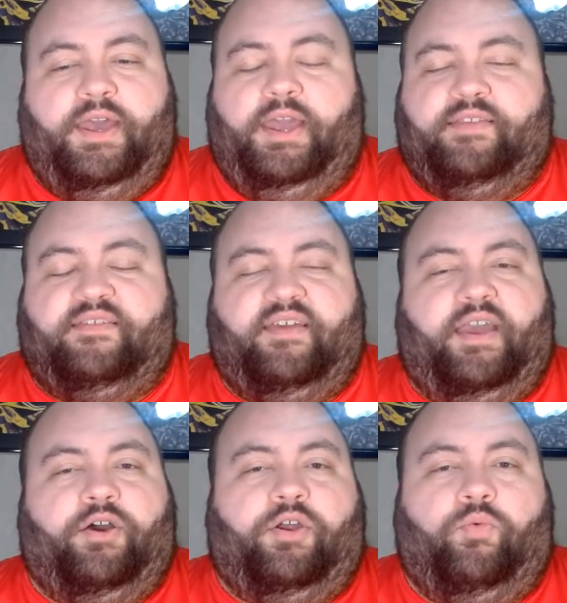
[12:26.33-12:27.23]
and
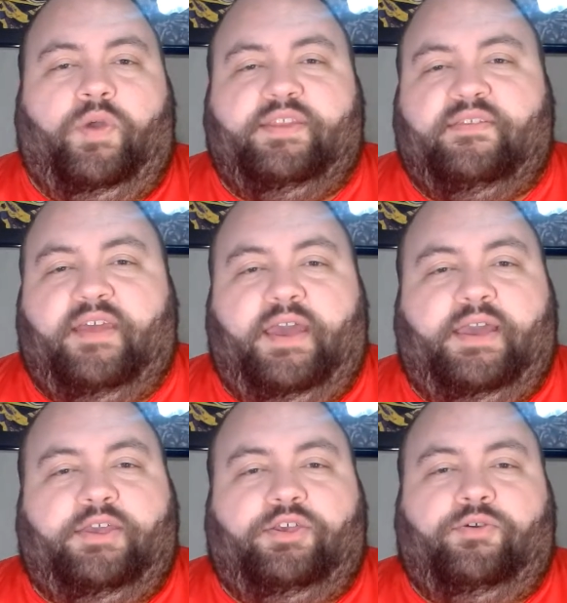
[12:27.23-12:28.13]
say on a
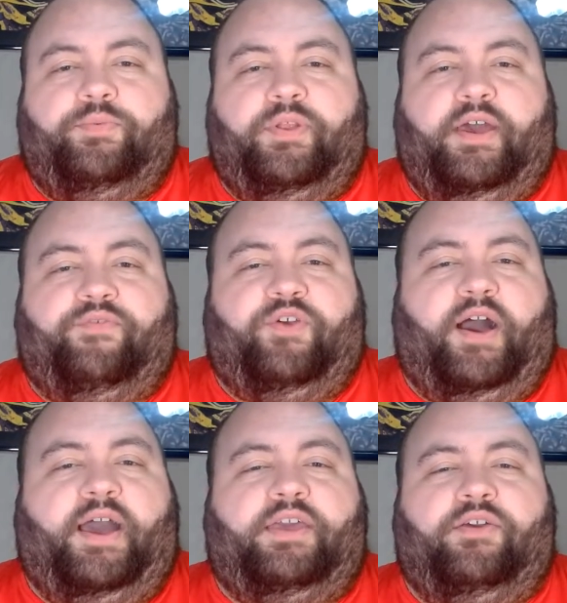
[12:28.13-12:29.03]
Wednesday you play for
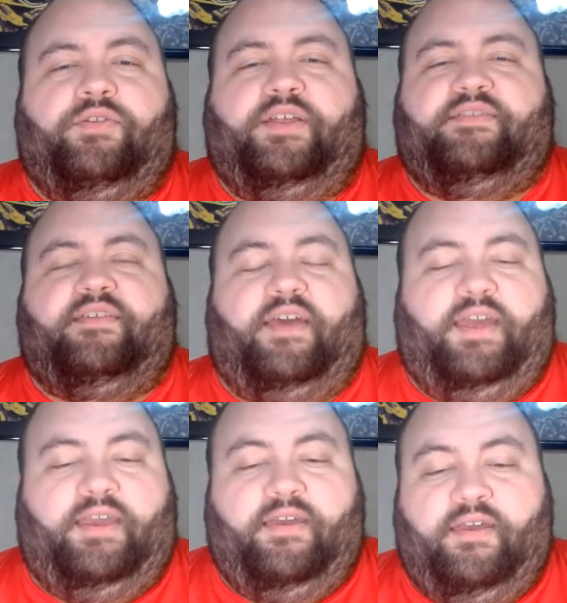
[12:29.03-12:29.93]
IU, let's
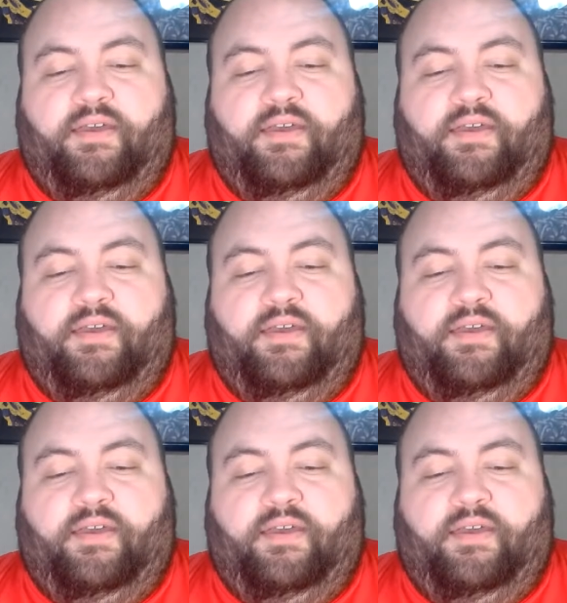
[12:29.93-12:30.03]
say